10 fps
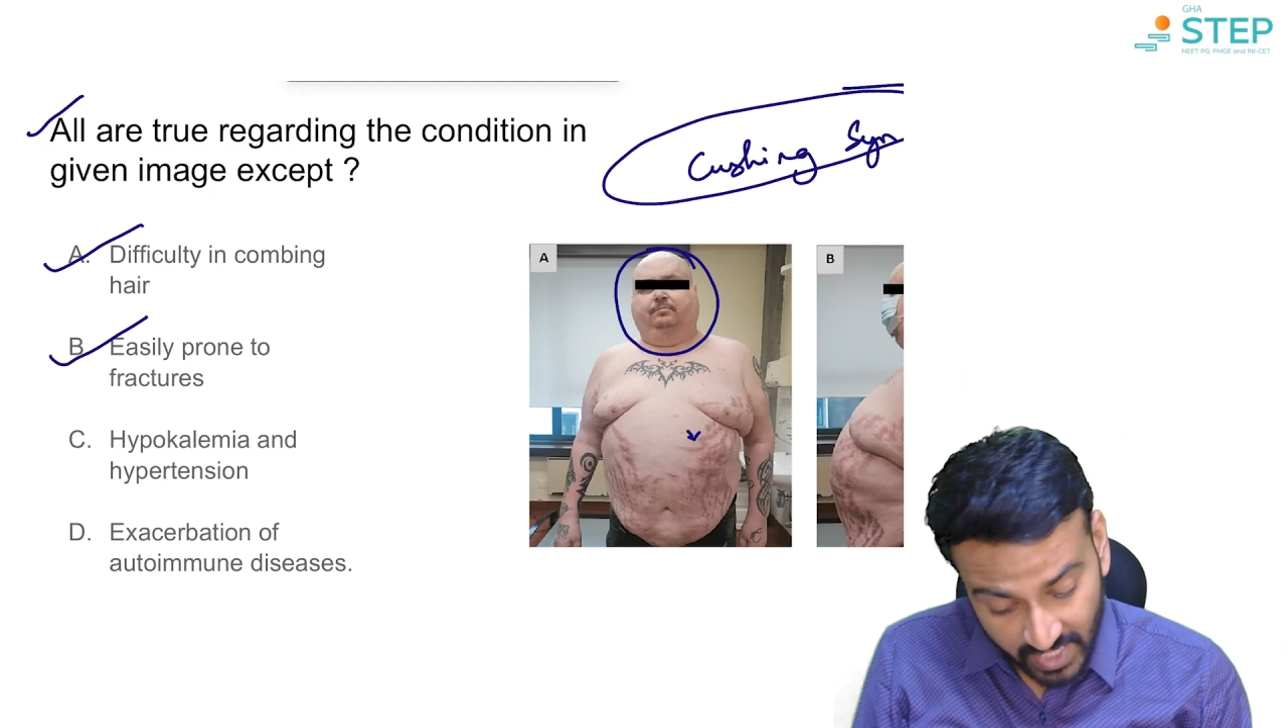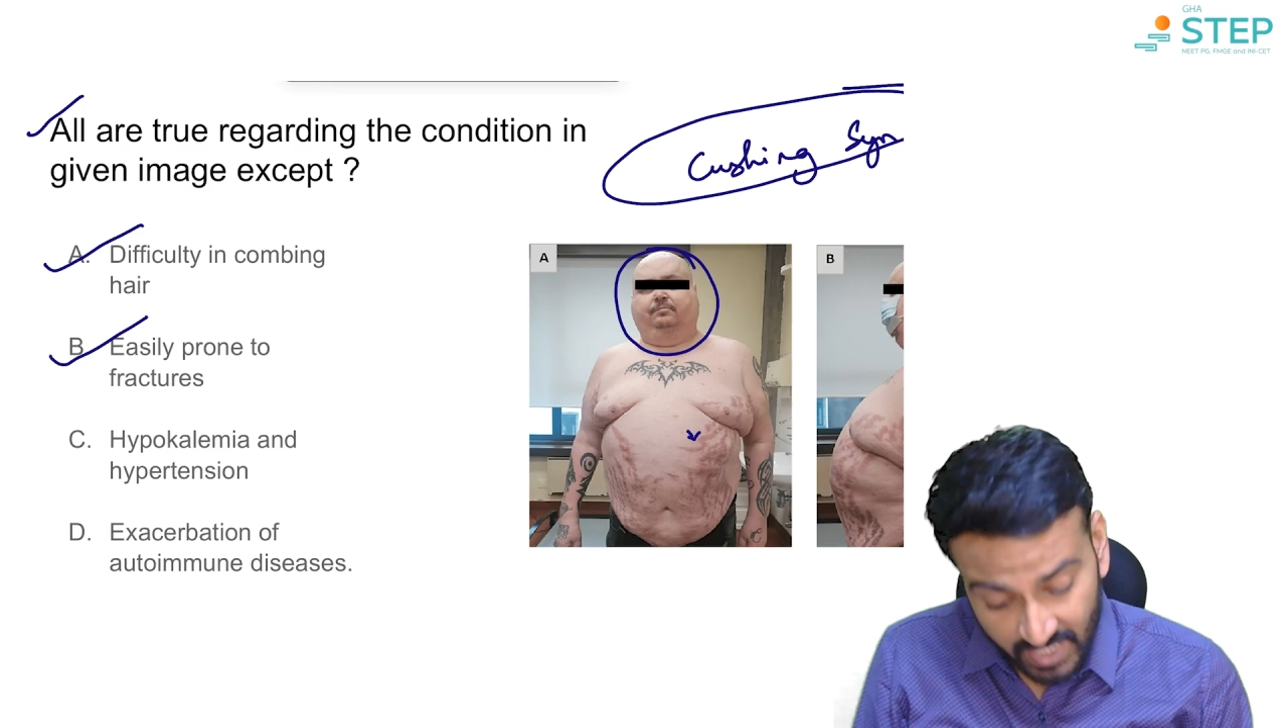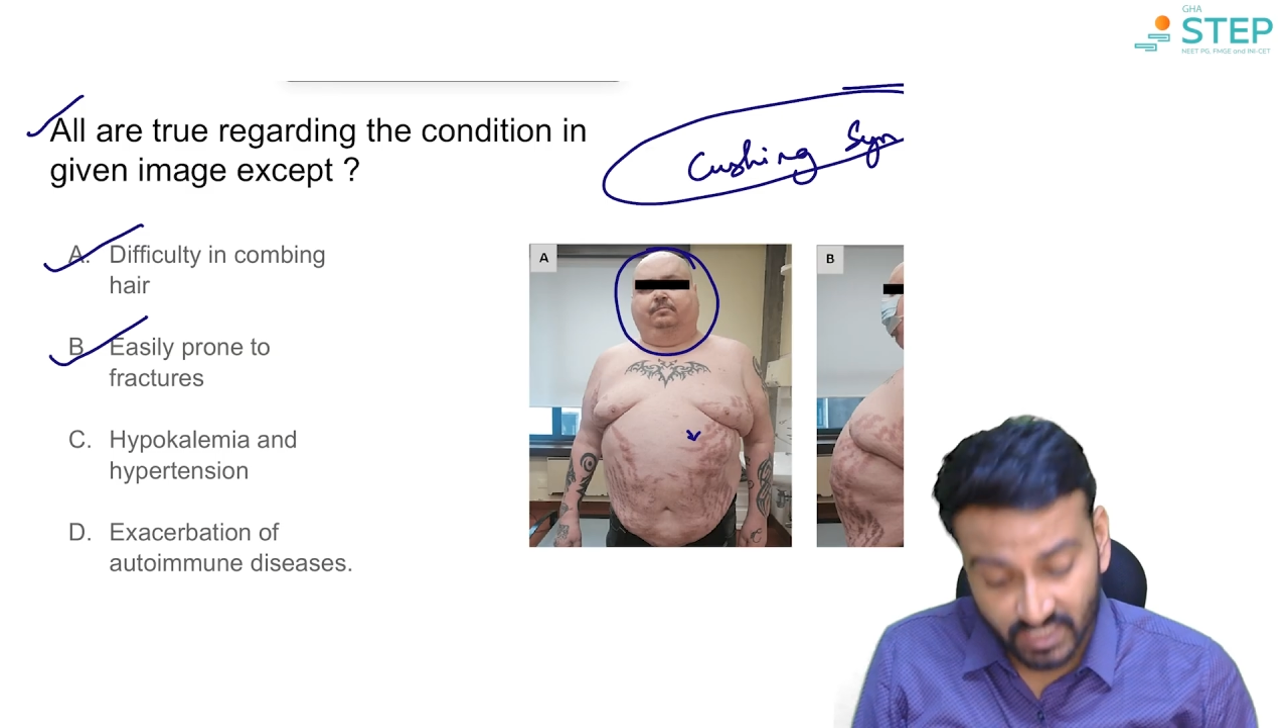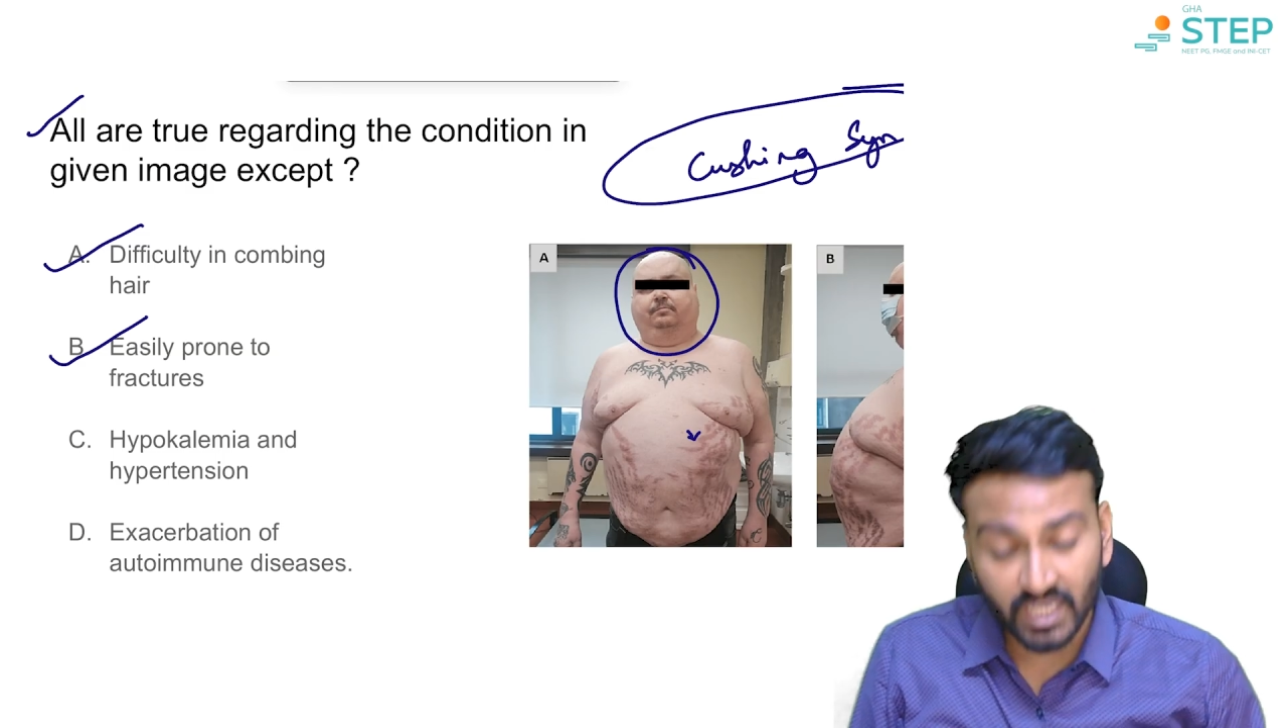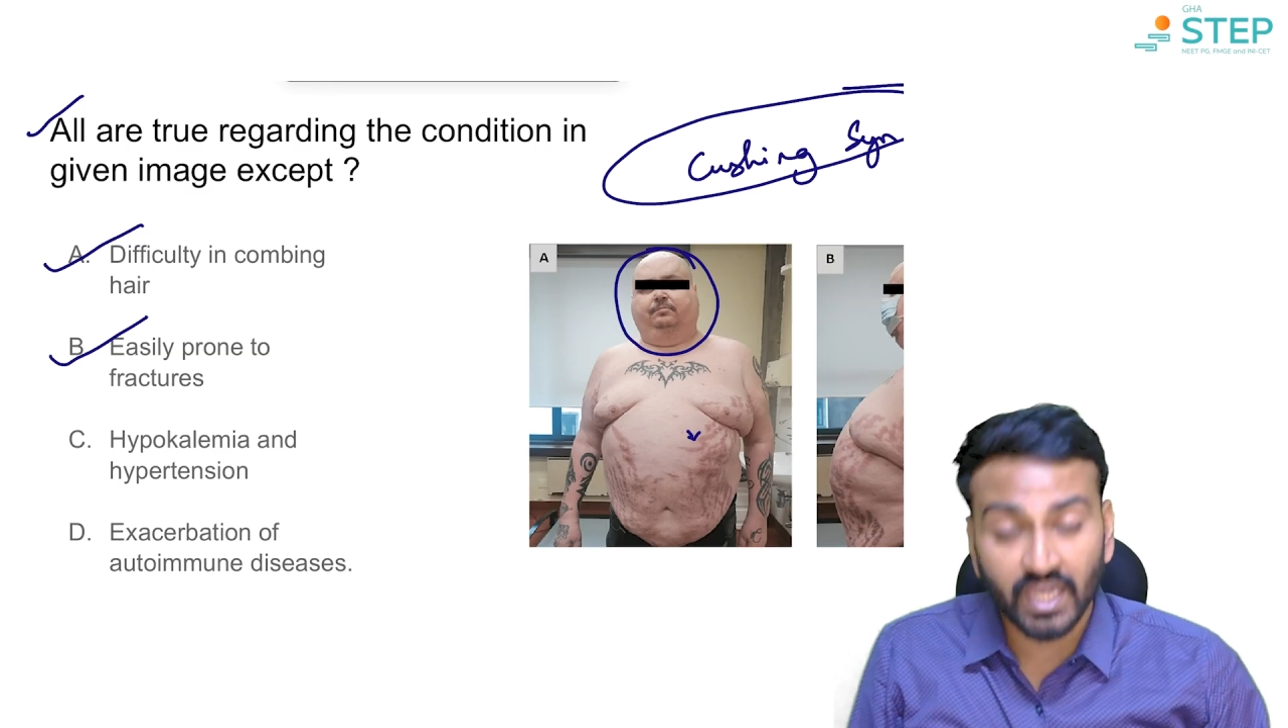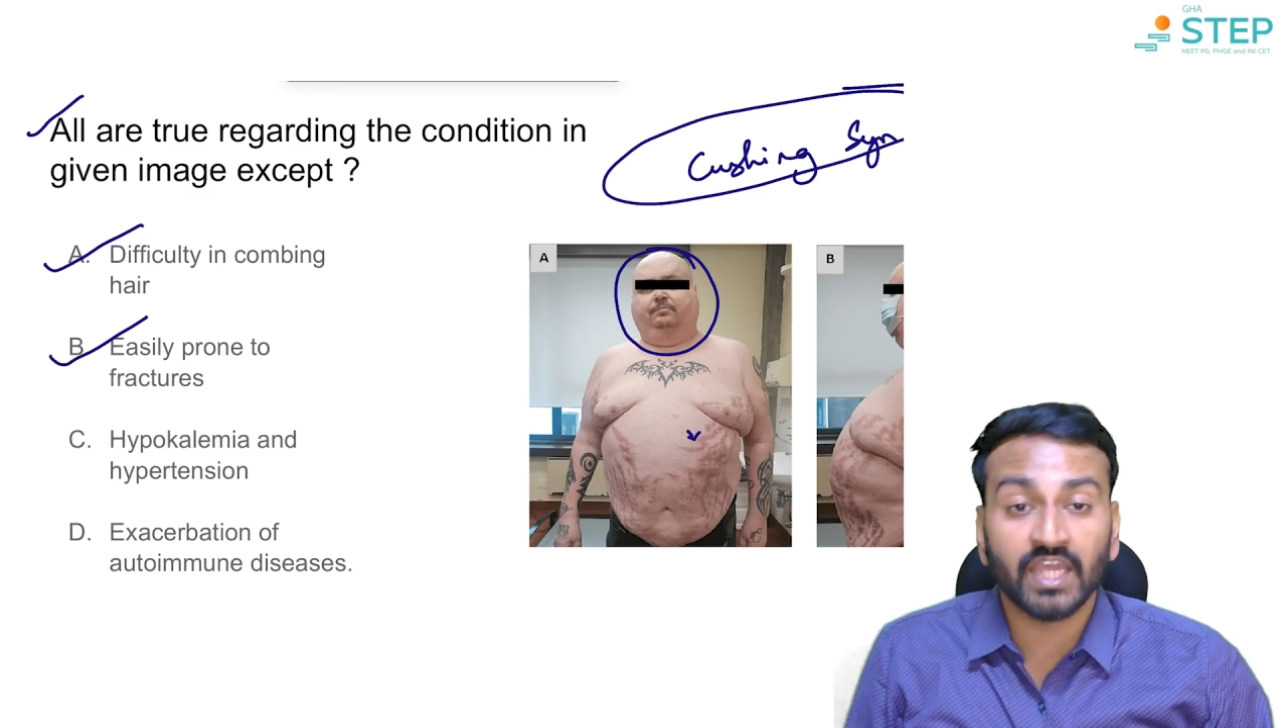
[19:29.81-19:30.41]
yes.